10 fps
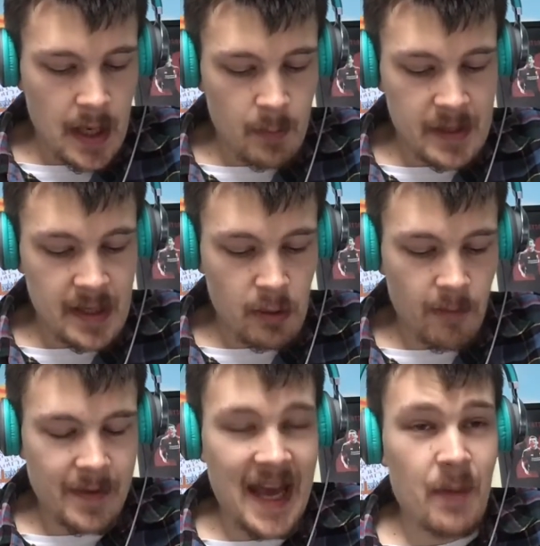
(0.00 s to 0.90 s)
We kick
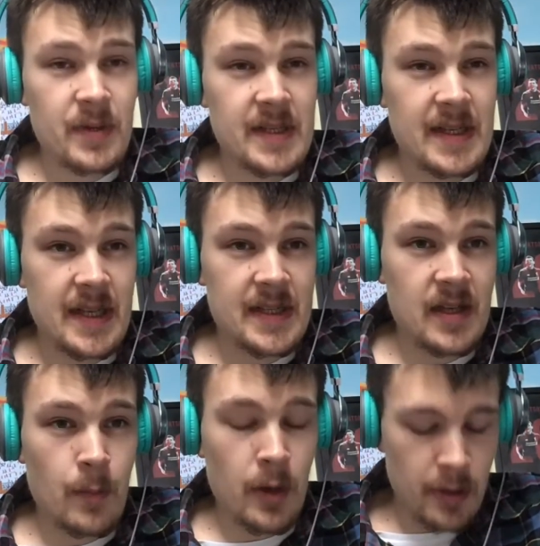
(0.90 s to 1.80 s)
off with Aberdeen
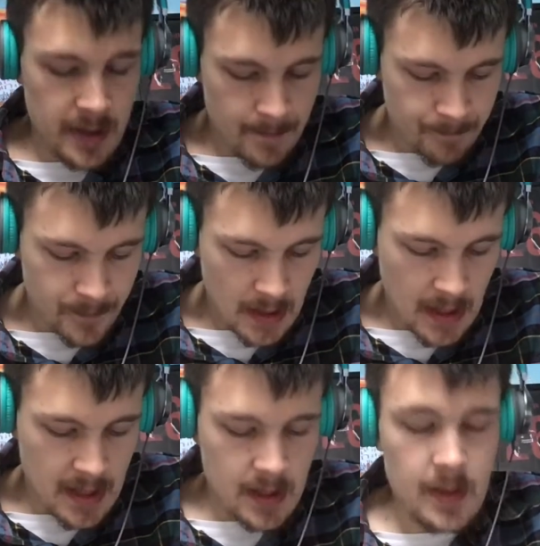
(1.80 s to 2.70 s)
against Hibernian.
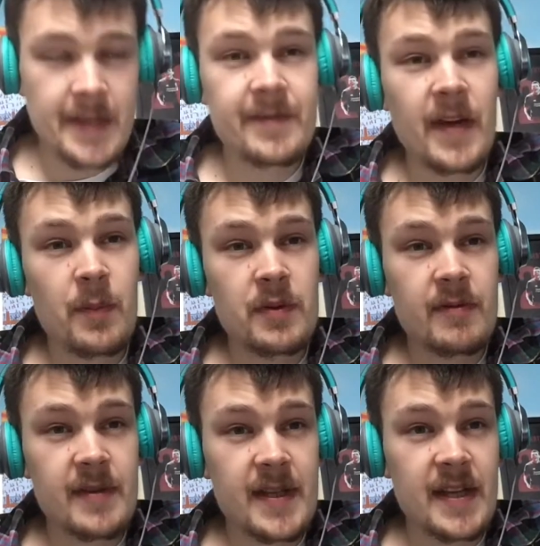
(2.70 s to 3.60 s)
And the last five
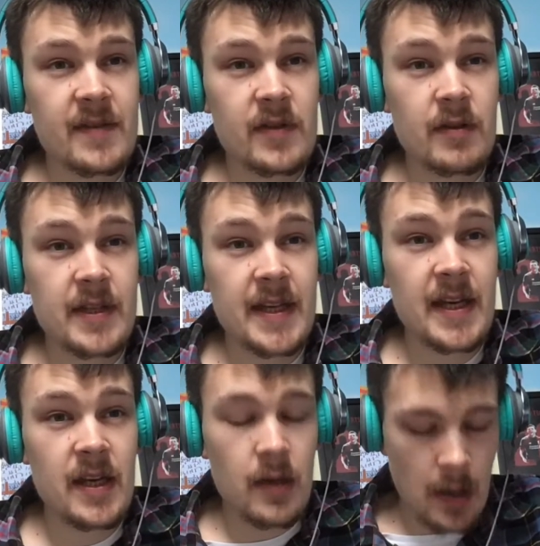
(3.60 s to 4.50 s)
between the sides have resulted
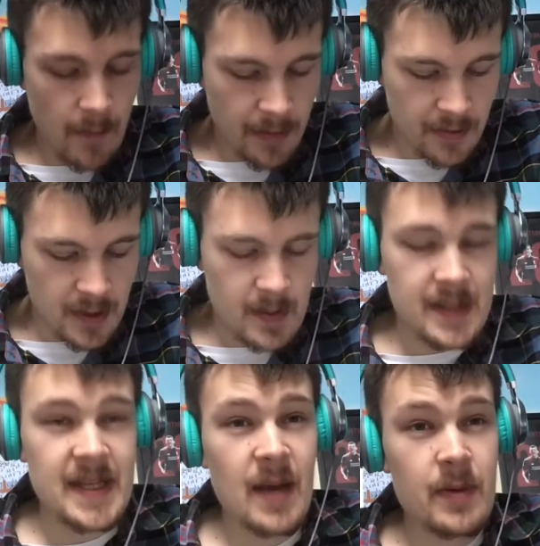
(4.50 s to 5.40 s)
in 3
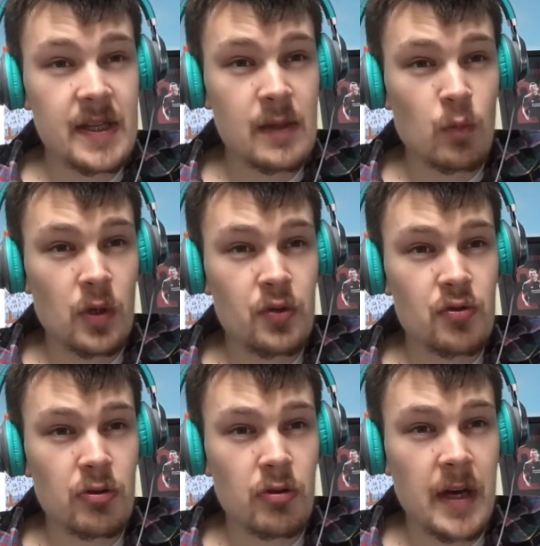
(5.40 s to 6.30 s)
wins to Aberdeen, 1
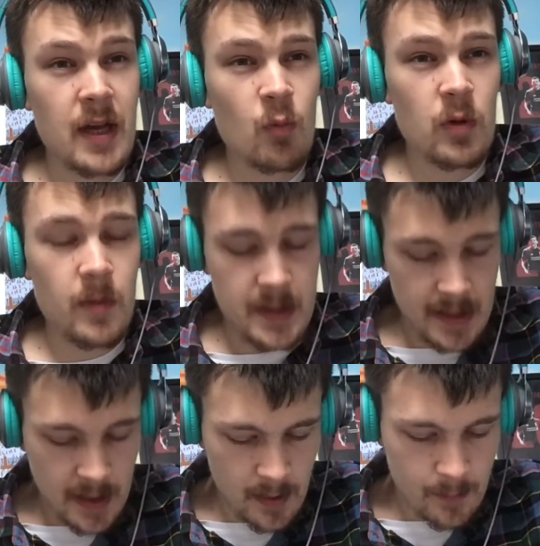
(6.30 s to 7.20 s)
draw and 1 win to
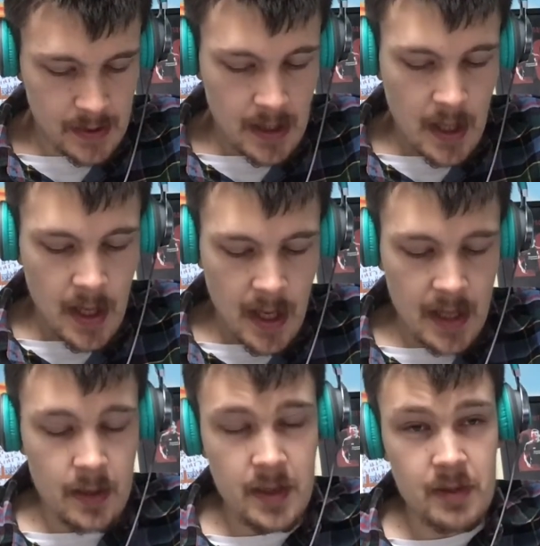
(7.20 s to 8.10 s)
Hibs.
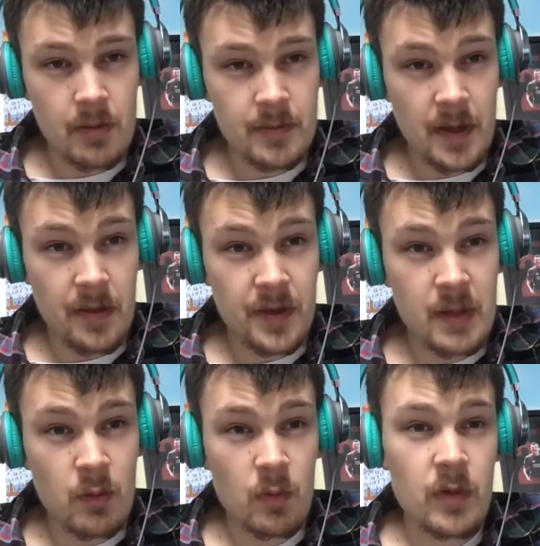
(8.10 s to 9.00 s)
And the lesser odds are
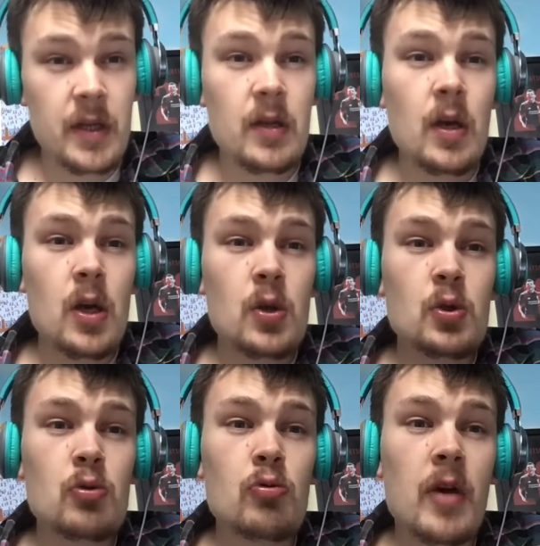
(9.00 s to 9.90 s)
3-1 win
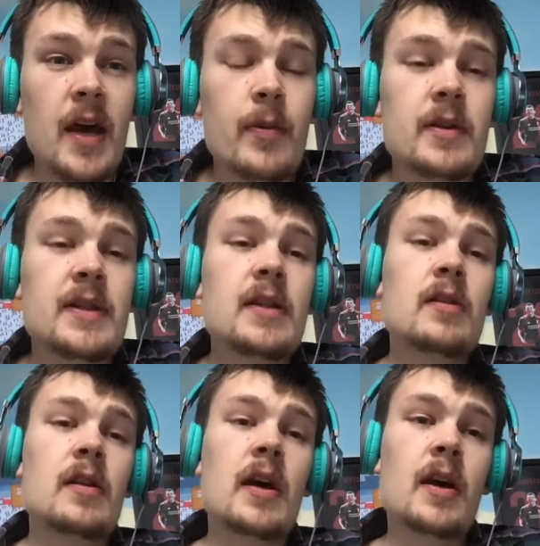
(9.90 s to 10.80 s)
to
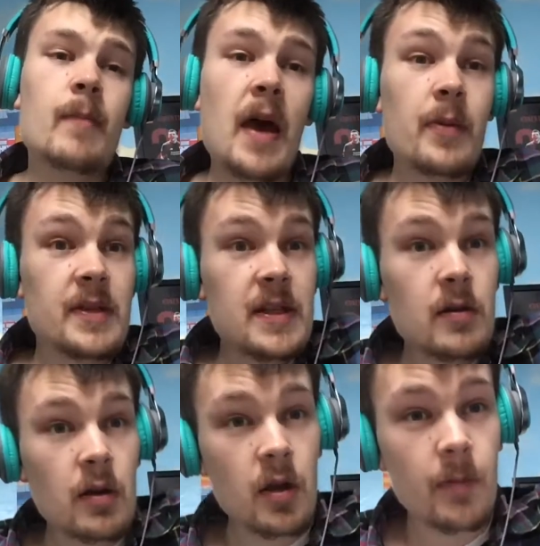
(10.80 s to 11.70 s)
Aberdeen. Aberdeen
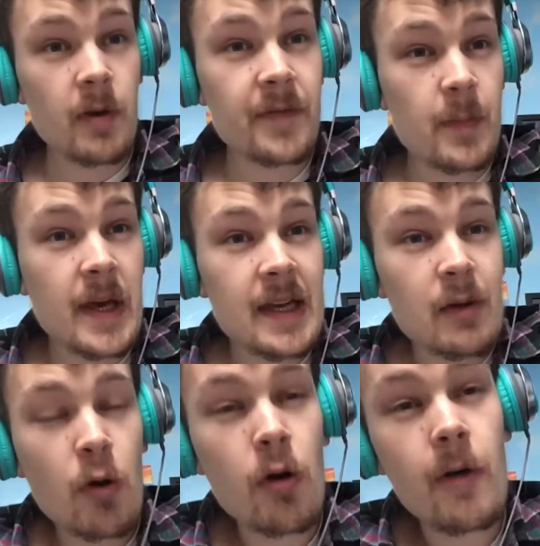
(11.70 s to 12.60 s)
are coming off the
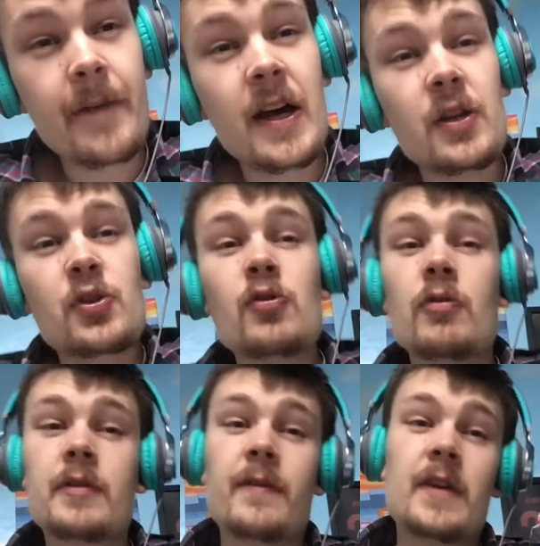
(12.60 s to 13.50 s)
back of a
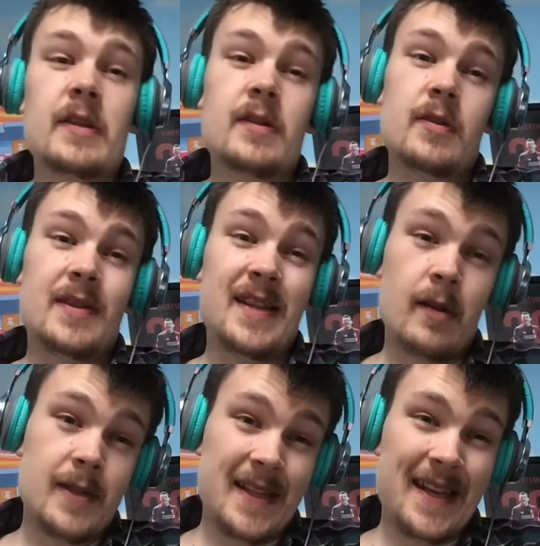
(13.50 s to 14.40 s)
2-0 defeat to
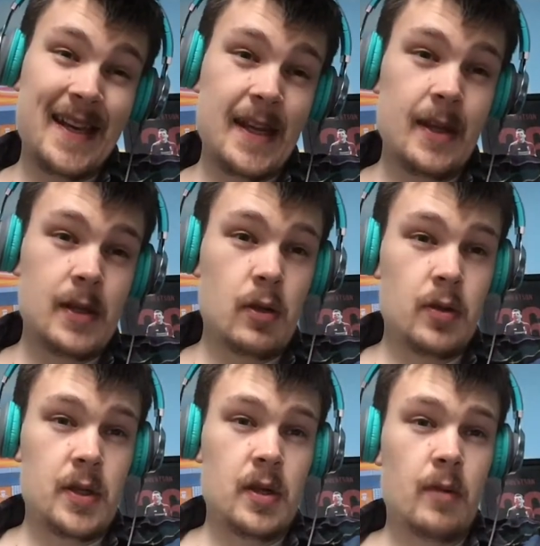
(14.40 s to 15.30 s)
Celtic in the
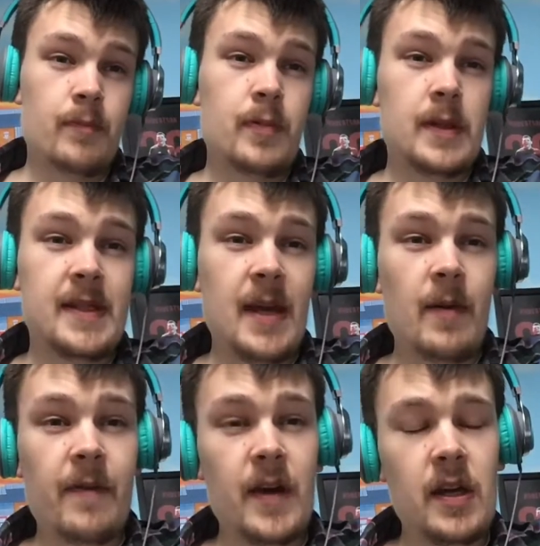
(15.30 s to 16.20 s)
Scottish Cup
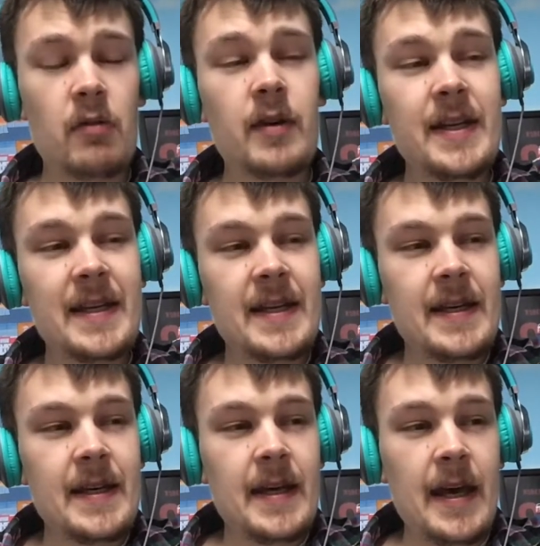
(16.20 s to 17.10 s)
semi-final.
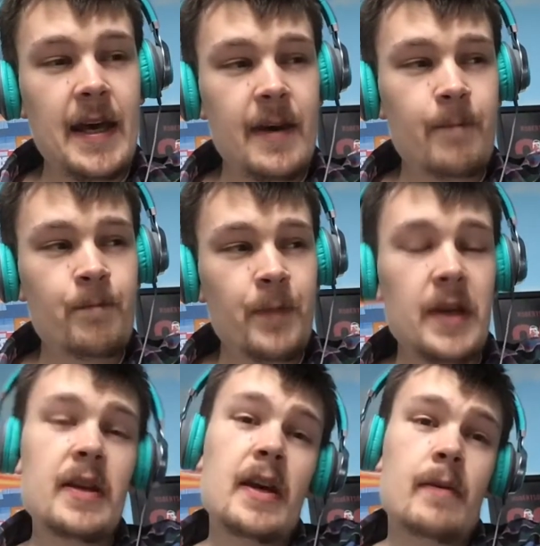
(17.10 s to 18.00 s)

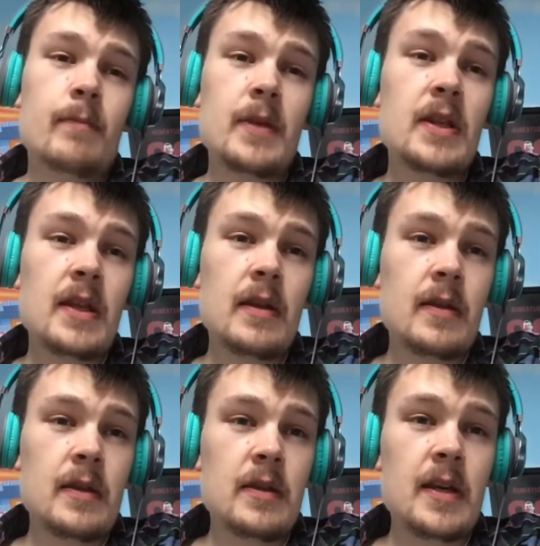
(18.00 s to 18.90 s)
But yeah, I
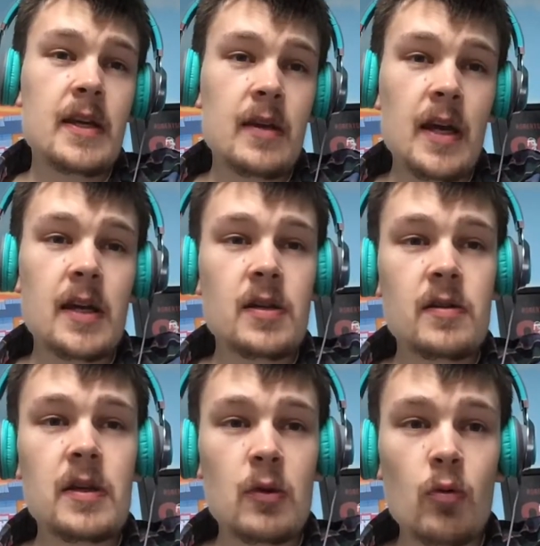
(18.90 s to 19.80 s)
mean, they can
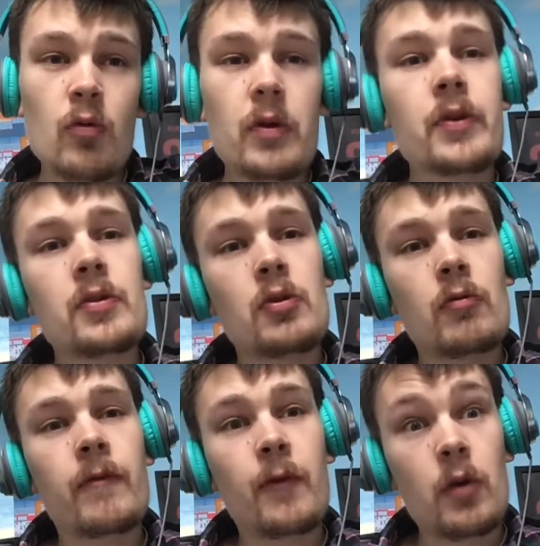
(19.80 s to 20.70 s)
actually go and, you
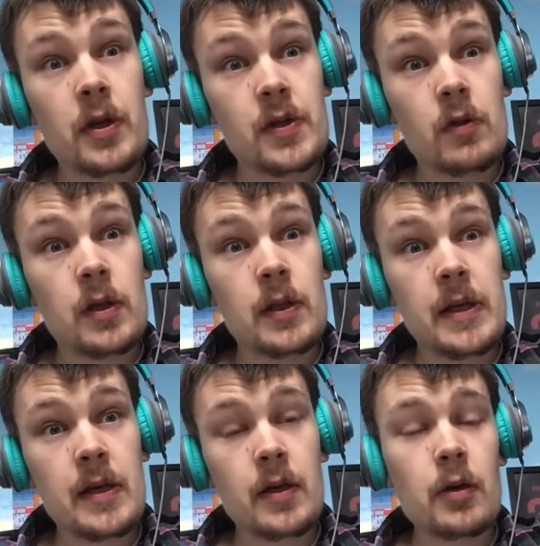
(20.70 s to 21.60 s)
know, focus on the
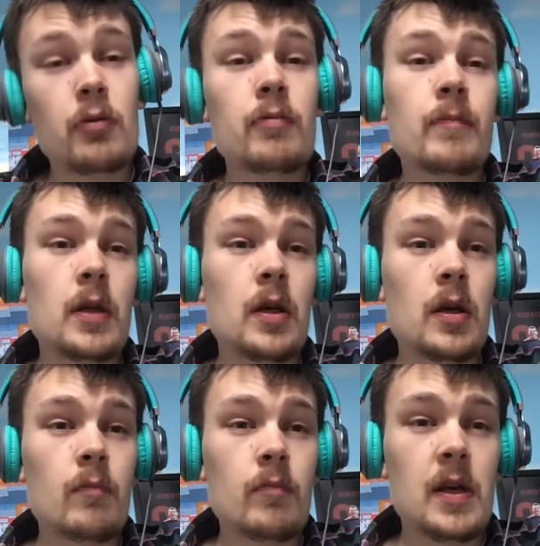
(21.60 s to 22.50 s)
league now.
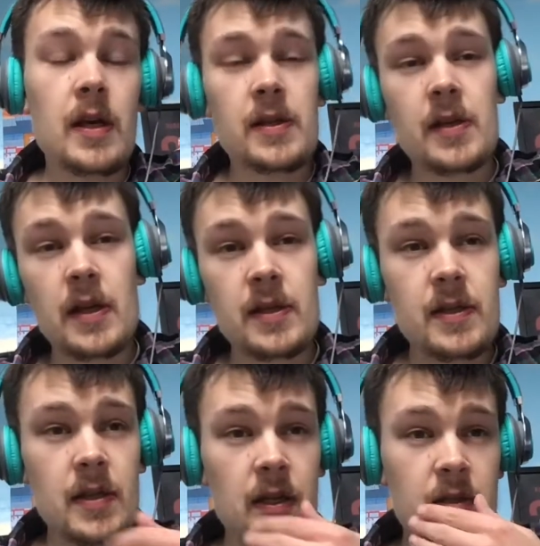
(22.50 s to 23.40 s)

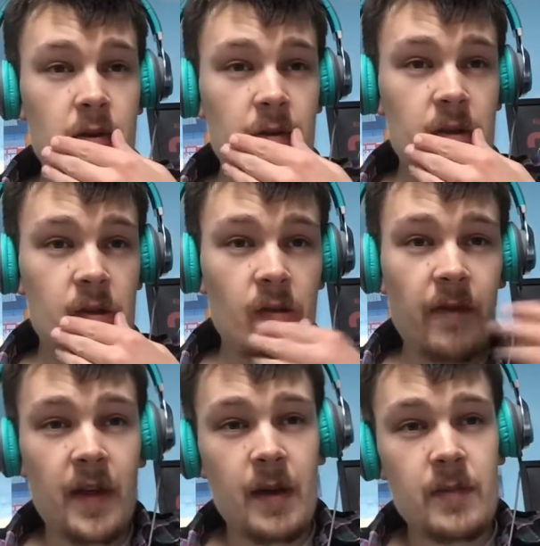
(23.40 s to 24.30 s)
It's good
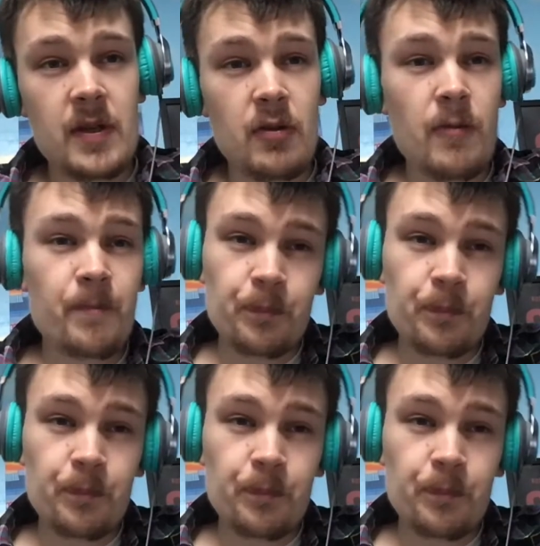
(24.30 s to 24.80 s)
for them to do.